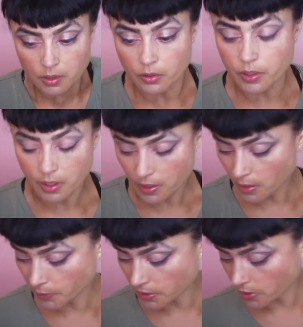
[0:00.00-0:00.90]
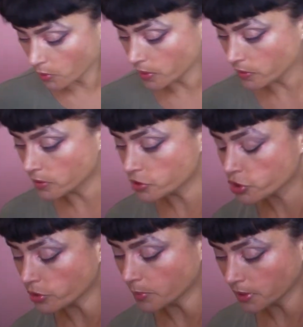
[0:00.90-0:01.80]
Okay, and I'm going to go in there and
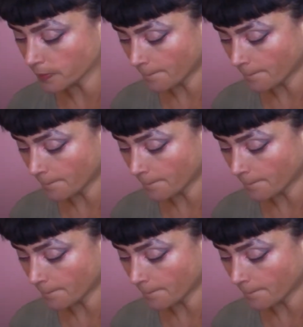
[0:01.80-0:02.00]
trim it.